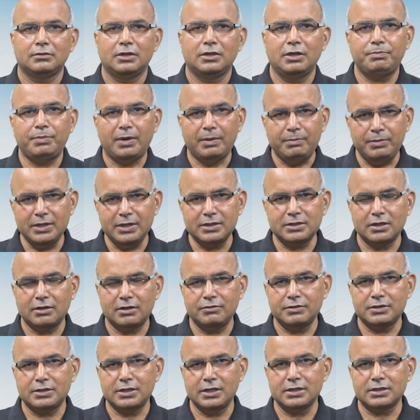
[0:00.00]
The public
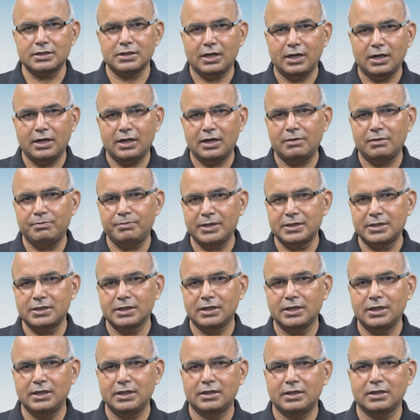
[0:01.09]
services are
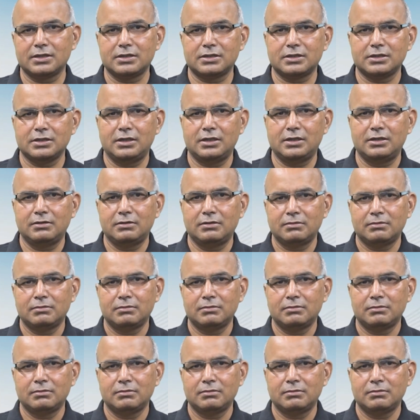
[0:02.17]
basically concerned